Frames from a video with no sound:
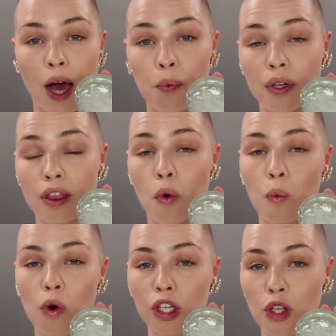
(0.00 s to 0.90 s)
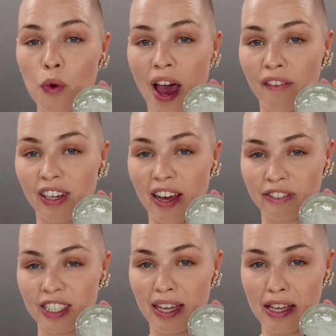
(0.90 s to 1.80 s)
Now, with what you have
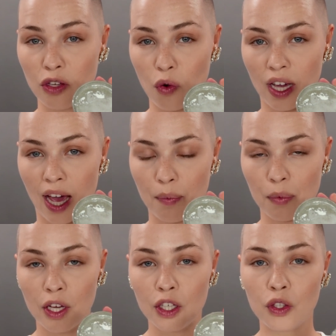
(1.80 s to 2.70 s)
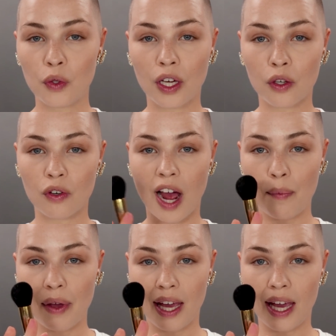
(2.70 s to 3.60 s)
left in your cap, you can
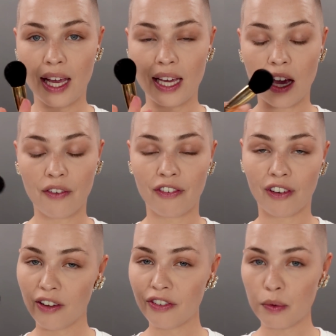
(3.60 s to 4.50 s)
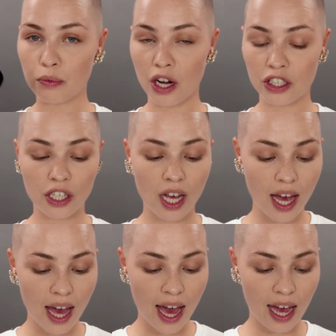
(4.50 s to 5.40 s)
grab a fluffy brush
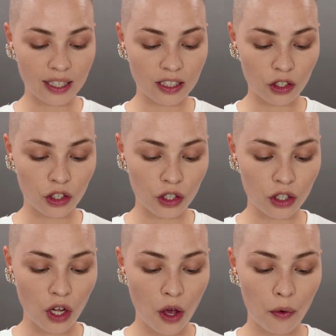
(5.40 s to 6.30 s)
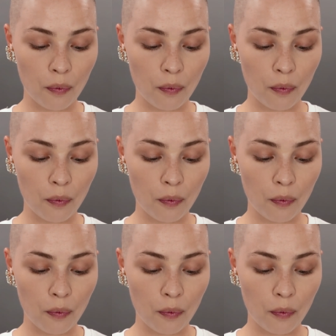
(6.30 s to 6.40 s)
and just